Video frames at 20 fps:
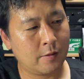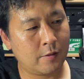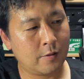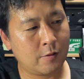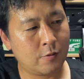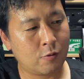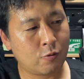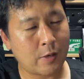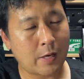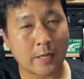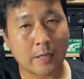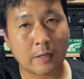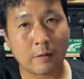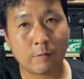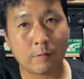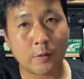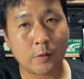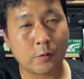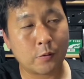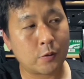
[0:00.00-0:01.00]
track and
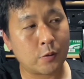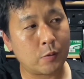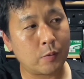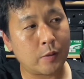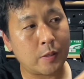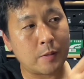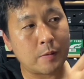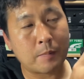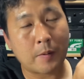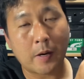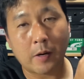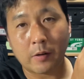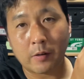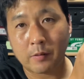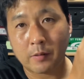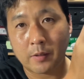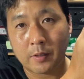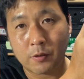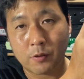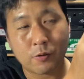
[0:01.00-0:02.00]
field shoe
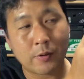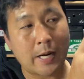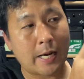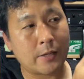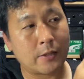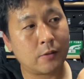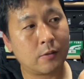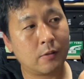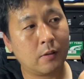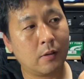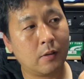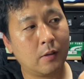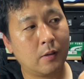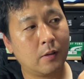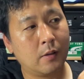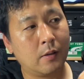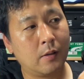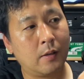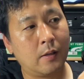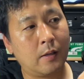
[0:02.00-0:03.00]
inspired traction.
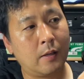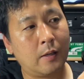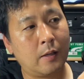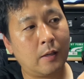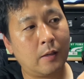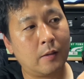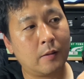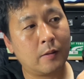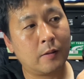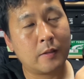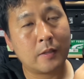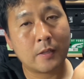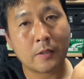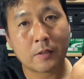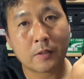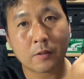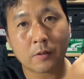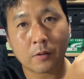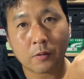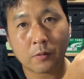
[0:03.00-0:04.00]
These
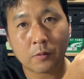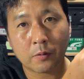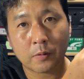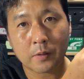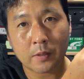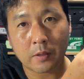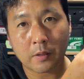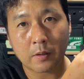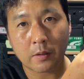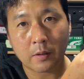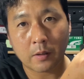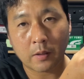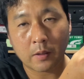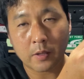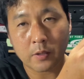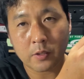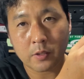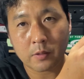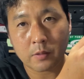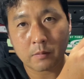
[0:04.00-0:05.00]
circles are a
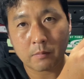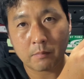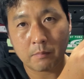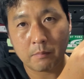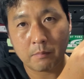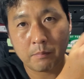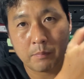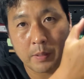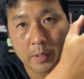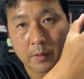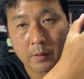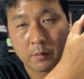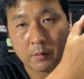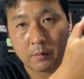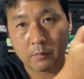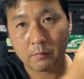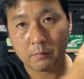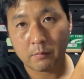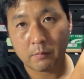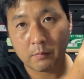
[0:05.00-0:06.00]
lot bigger
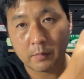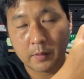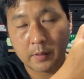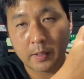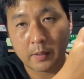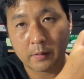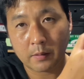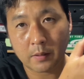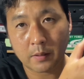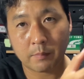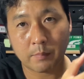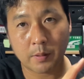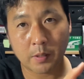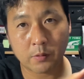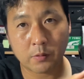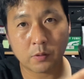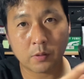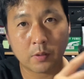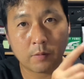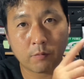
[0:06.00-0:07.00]
than
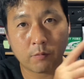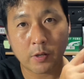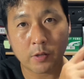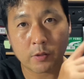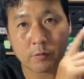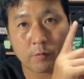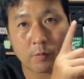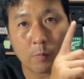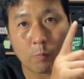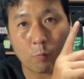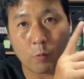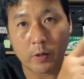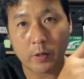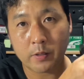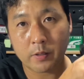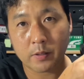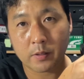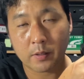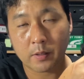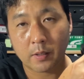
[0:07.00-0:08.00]
compared to the fresh foam
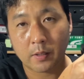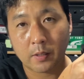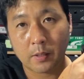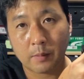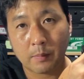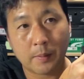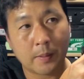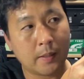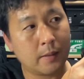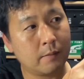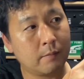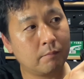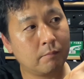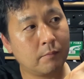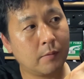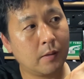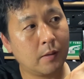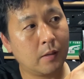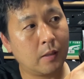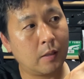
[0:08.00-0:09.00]
ones, but
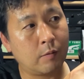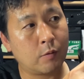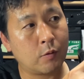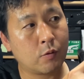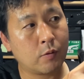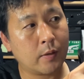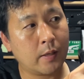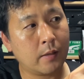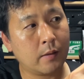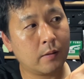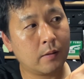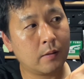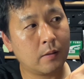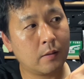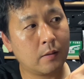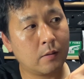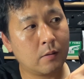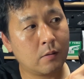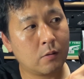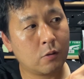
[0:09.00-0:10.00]
if you try
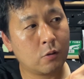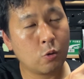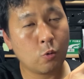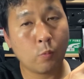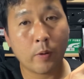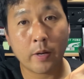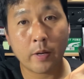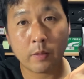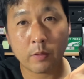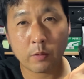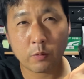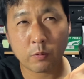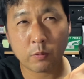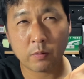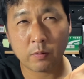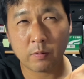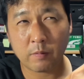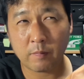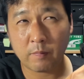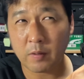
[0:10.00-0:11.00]
the two-way
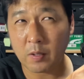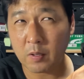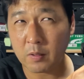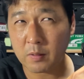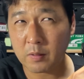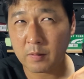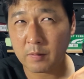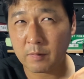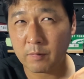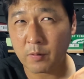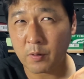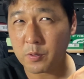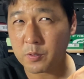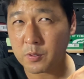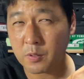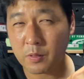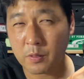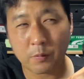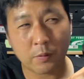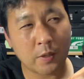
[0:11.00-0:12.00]

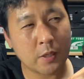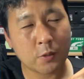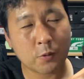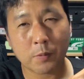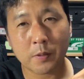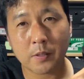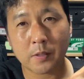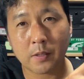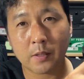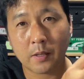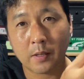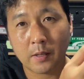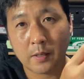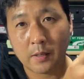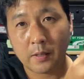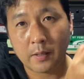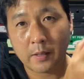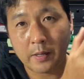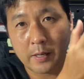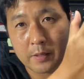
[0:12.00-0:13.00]
version 3's, was it?
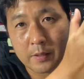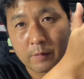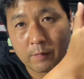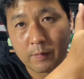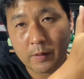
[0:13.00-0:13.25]
It has a